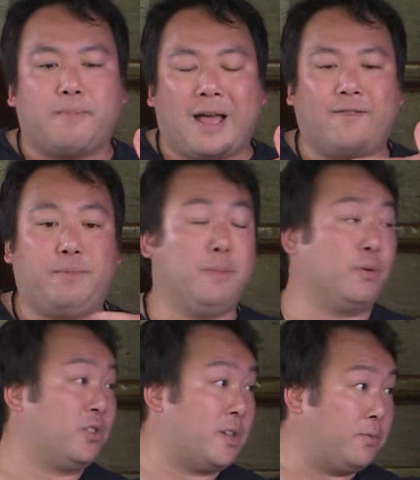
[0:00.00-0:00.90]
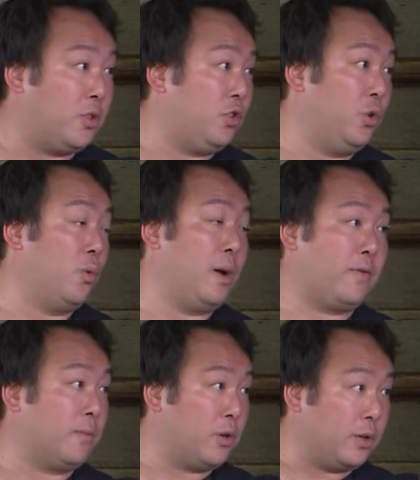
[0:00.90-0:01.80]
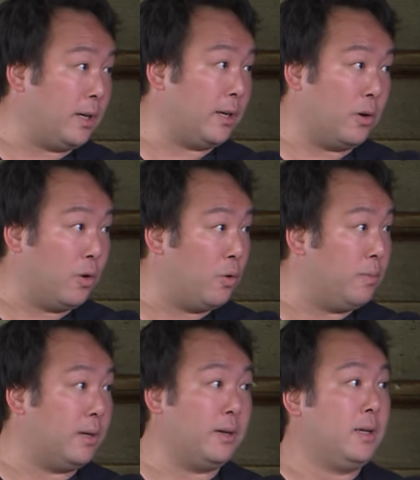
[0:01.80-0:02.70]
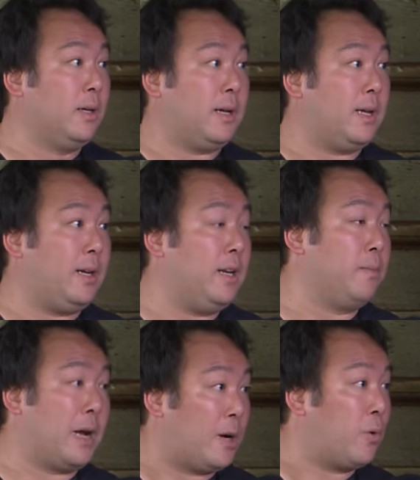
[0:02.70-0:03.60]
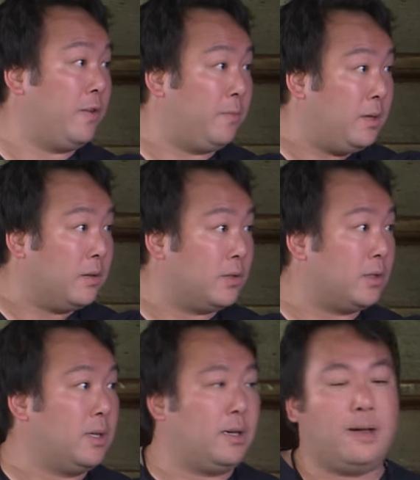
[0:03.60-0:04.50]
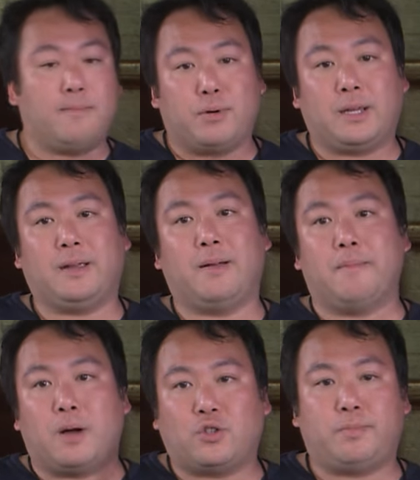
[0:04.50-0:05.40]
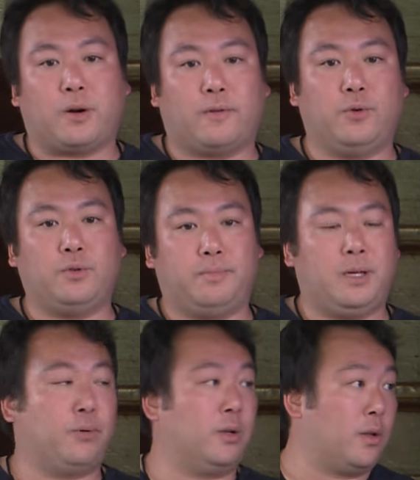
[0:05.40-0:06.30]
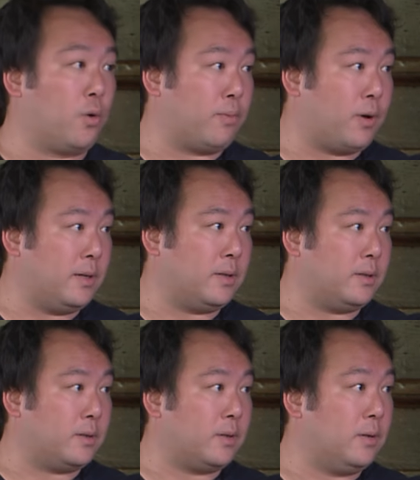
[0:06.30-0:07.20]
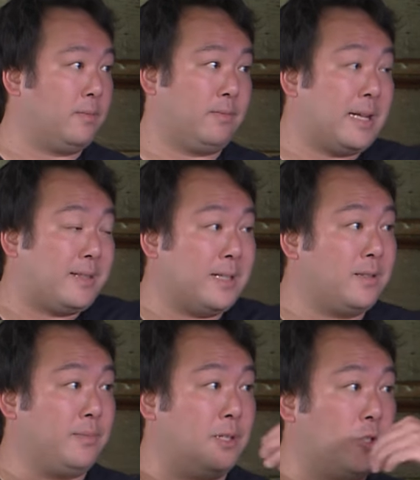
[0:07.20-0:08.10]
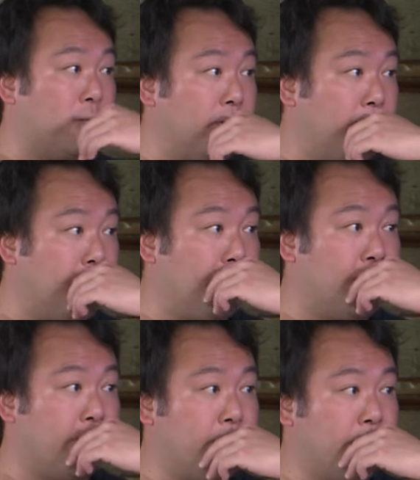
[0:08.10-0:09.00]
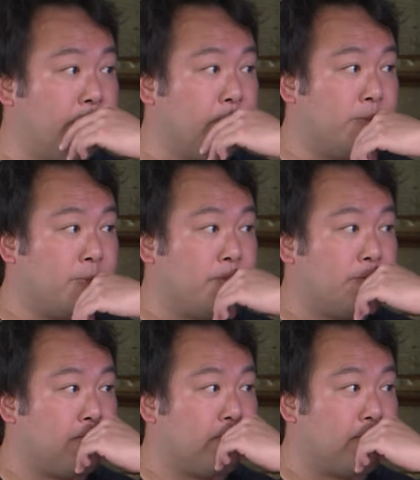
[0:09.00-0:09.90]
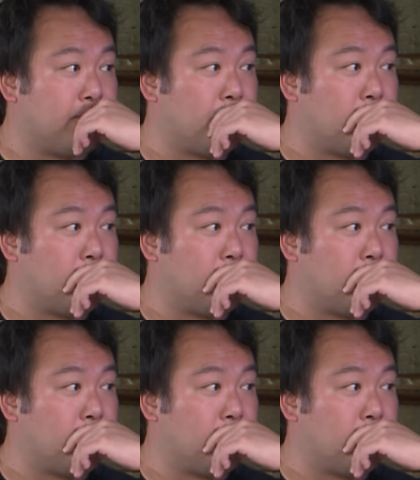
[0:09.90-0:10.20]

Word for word: have people substitute away from cooking at home and eating microwave meals and bringing much better food to people at lower prices? That's the mission. I think that's a very exciting mission. I